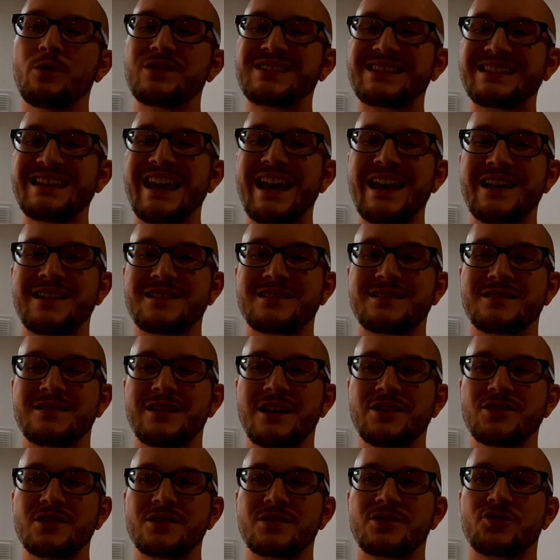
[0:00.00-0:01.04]
with snakes,
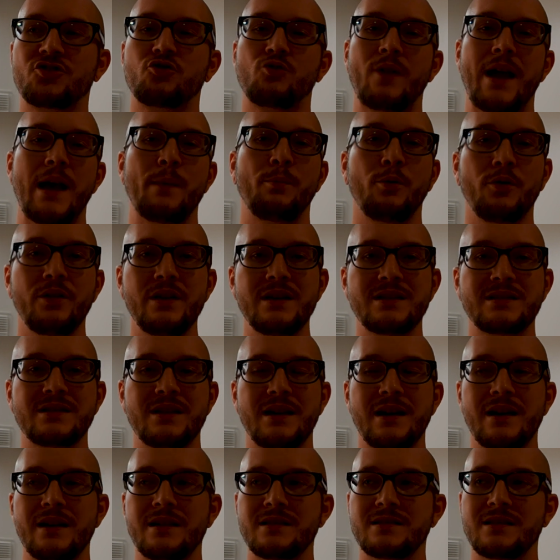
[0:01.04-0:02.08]
they just trample these
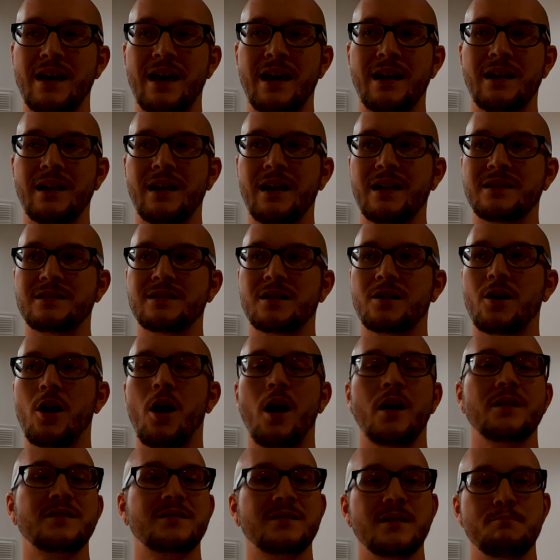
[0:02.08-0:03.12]
things and it's a
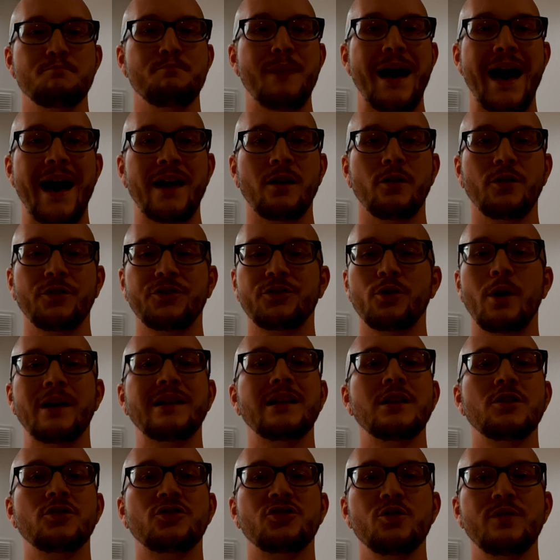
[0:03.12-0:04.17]
constant battle. So I
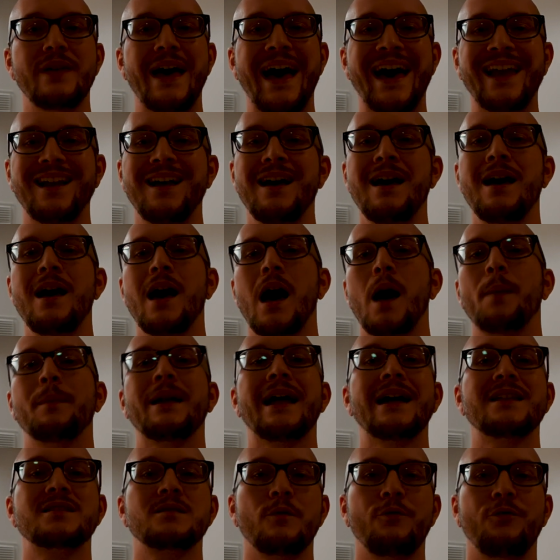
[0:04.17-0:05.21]
didn't do that. I'm
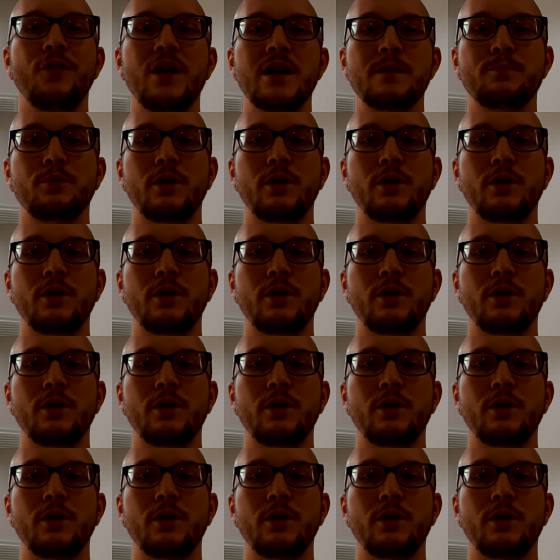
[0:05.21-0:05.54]
gonna add some fake